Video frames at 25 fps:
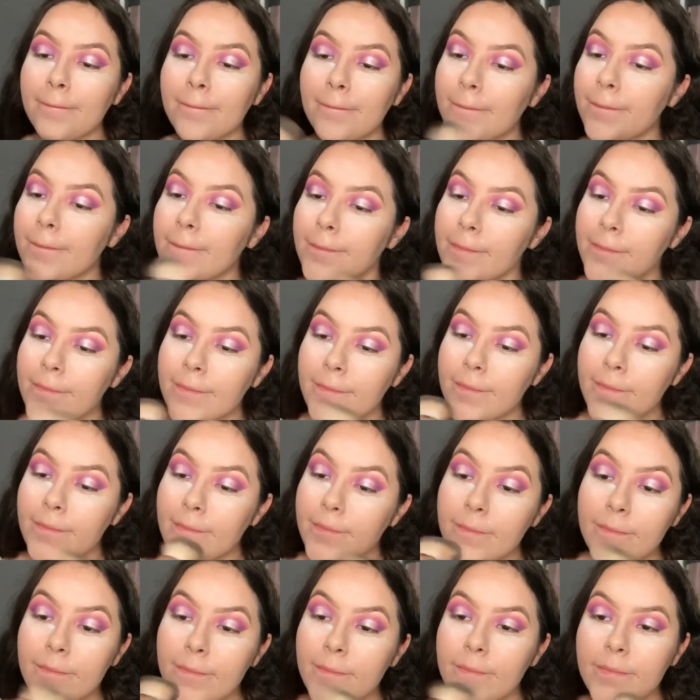Here I'm
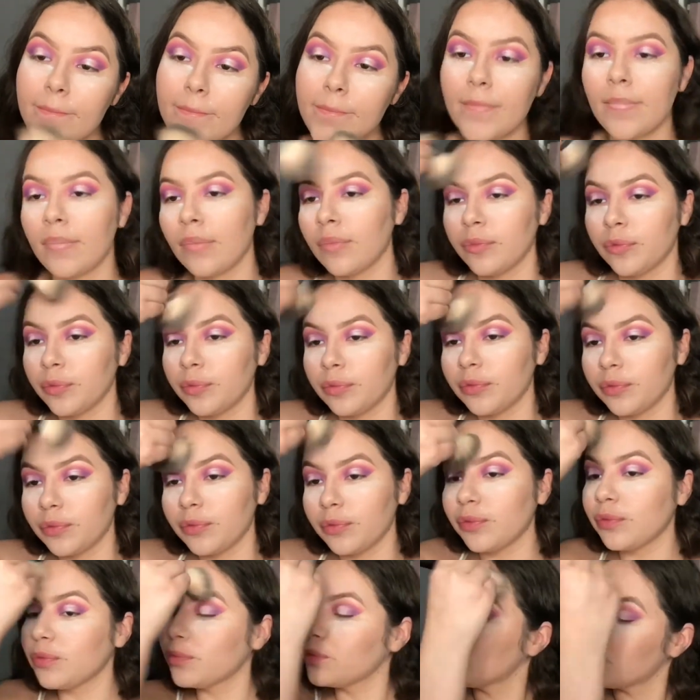brushing all the excess
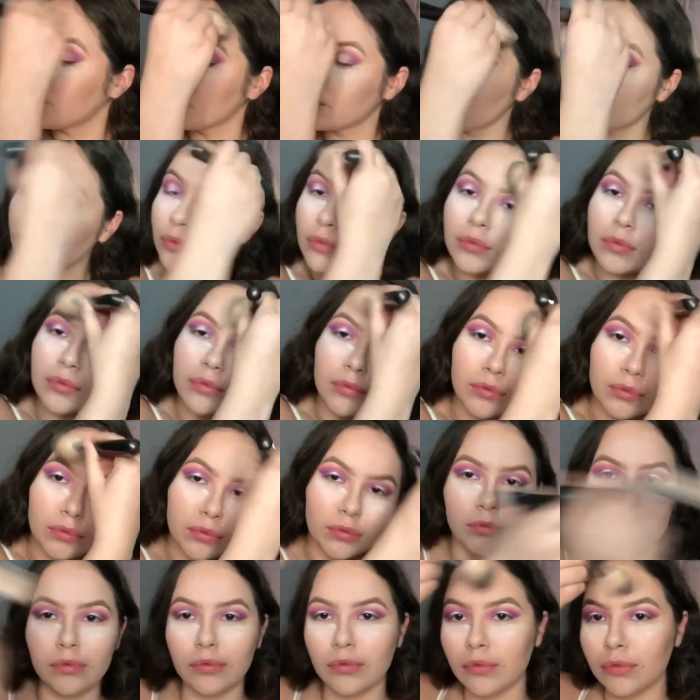powder off. I'm not
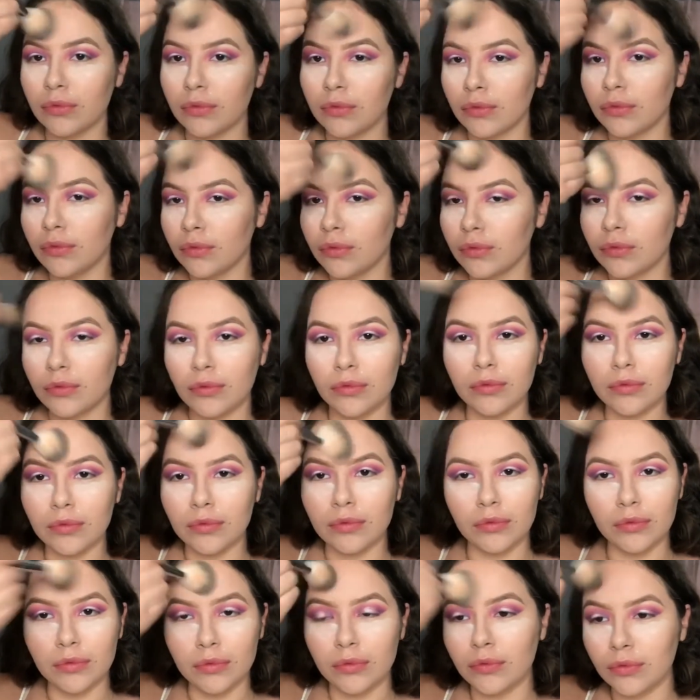trying to look like a
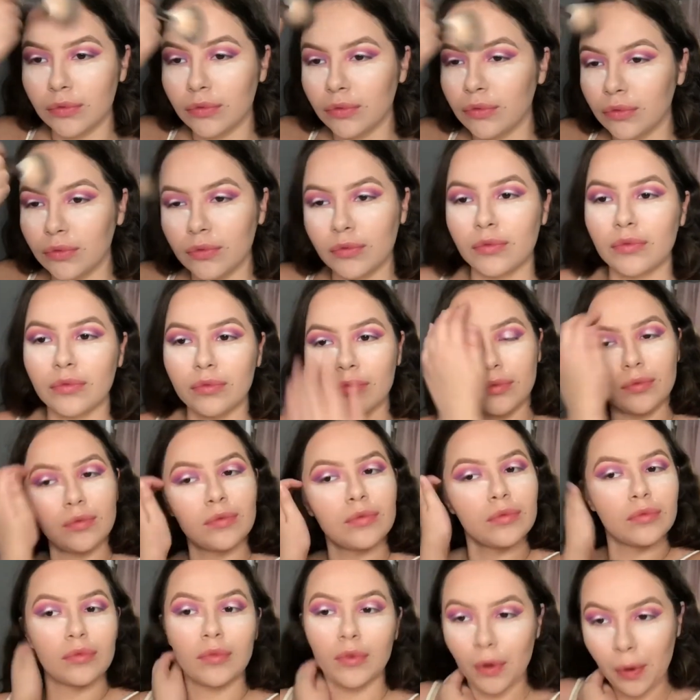ghost in all of my
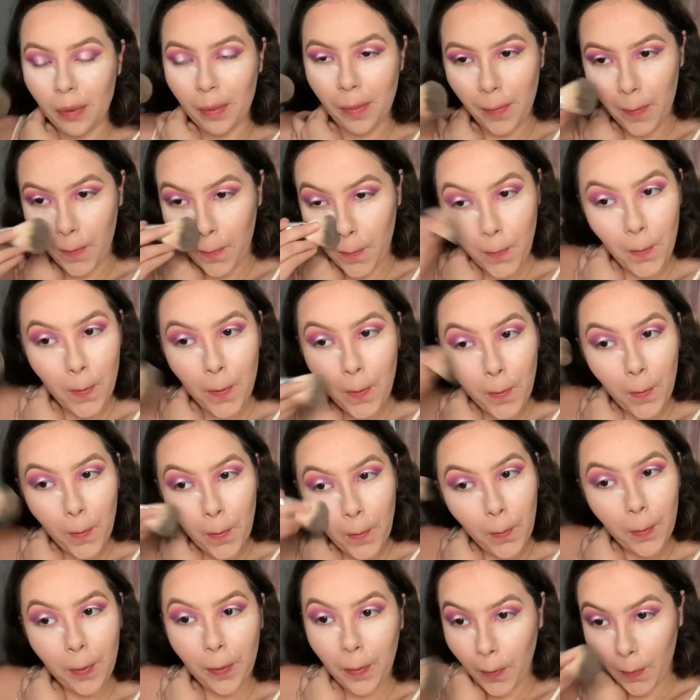pictures. In
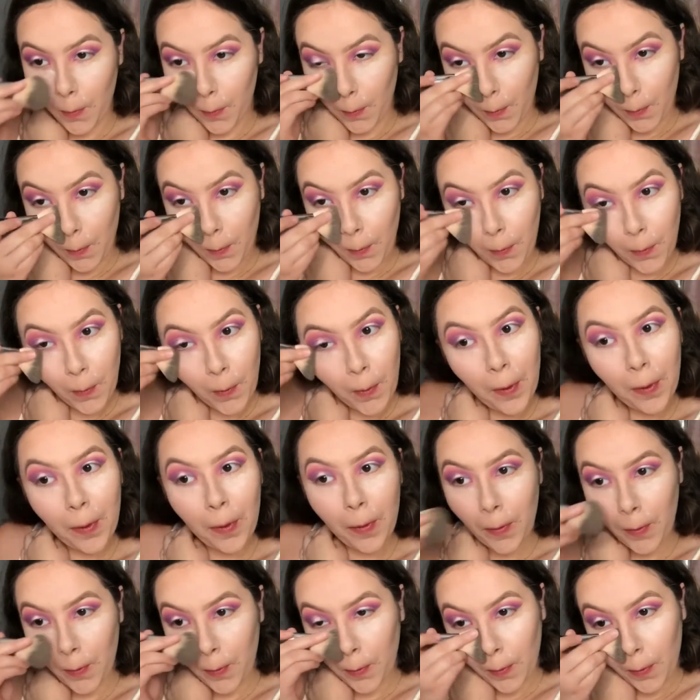any of my
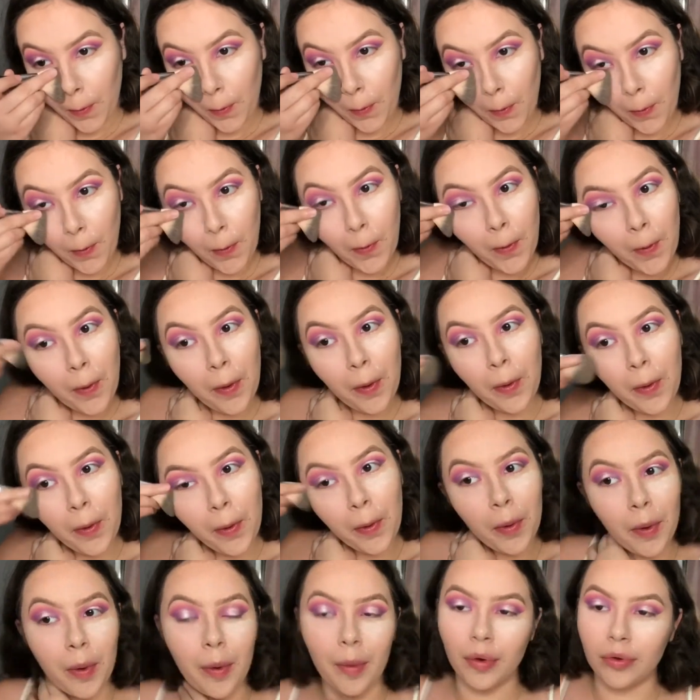pictures, really.
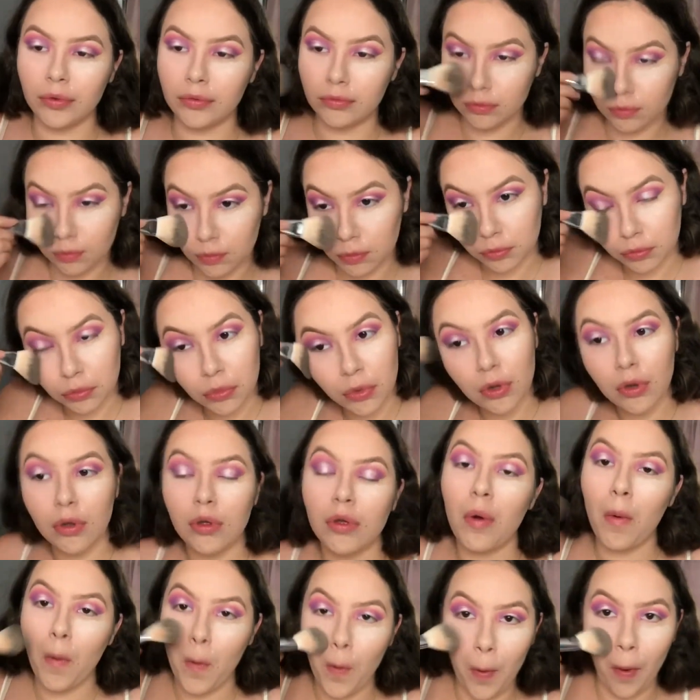Who does?
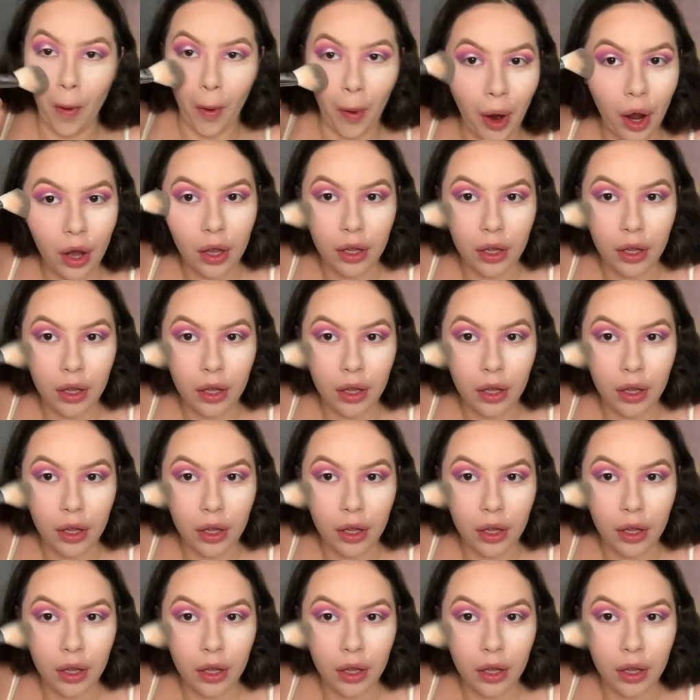Not me.